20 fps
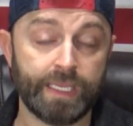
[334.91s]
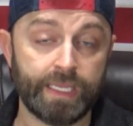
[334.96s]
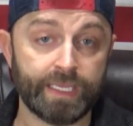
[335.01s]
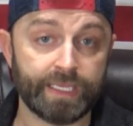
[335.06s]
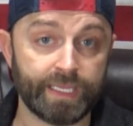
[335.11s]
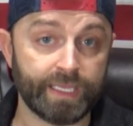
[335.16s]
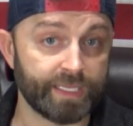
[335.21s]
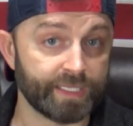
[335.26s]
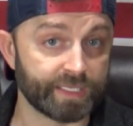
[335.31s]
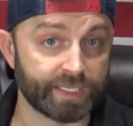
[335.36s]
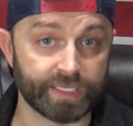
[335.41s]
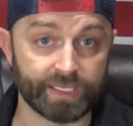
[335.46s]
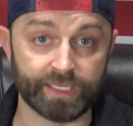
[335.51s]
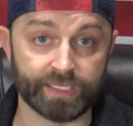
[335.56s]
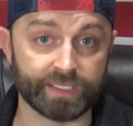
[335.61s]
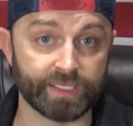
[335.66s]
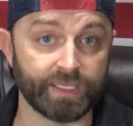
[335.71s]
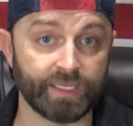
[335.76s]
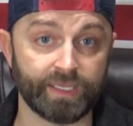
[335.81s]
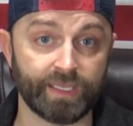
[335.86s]

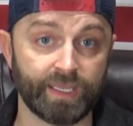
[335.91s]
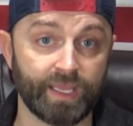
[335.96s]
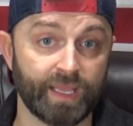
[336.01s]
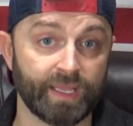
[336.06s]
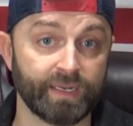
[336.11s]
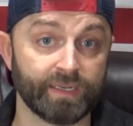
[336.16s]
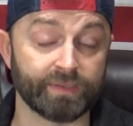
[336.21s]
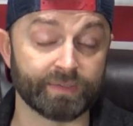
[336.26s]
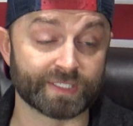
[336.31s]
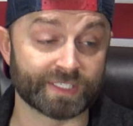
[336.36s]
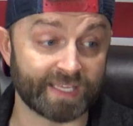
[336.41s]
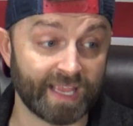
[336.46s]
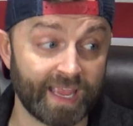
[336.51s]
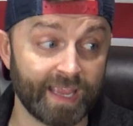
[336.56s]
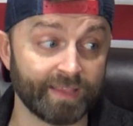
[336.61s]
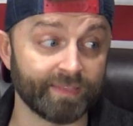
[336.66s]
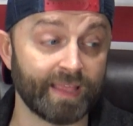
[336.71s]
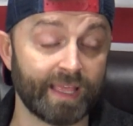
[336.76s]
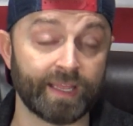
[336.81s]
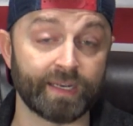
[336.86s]
And
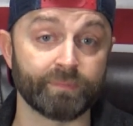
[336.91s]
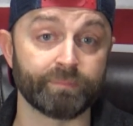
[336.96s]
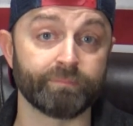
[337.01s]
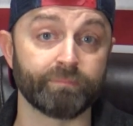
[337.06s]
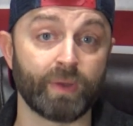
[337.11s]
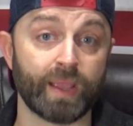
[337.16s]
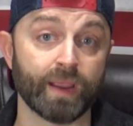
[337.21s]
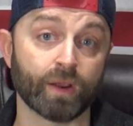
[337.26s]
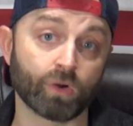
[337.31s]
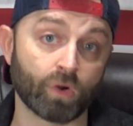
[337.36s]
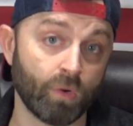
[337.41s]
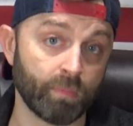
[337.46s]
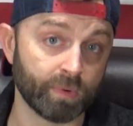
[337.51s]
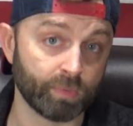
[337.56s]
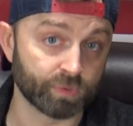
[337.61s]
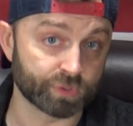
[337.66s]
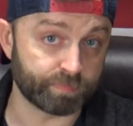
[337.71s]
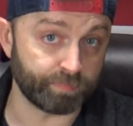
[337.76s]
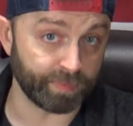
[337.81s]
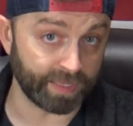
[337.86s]
saying that Mayor
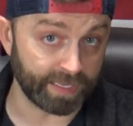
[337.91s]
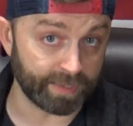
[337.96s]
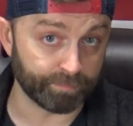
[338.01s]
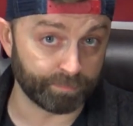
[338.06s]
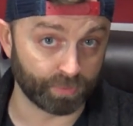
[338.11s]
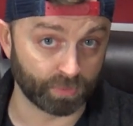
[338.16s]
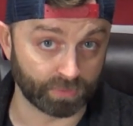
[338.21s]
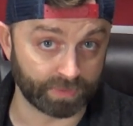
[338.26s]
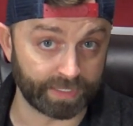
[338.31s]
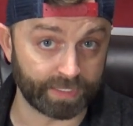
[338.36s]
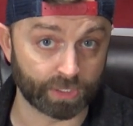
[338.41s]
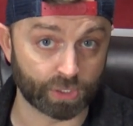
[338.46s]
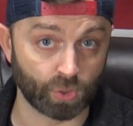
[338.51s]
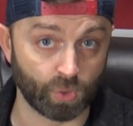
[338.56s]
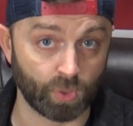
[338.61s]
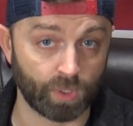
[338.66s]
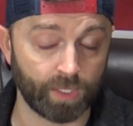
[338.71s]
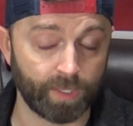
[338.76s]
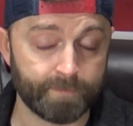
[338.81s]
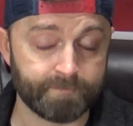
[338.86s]
Coleman was being
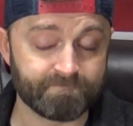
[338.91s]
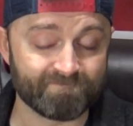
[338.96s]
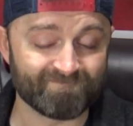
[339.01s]
political,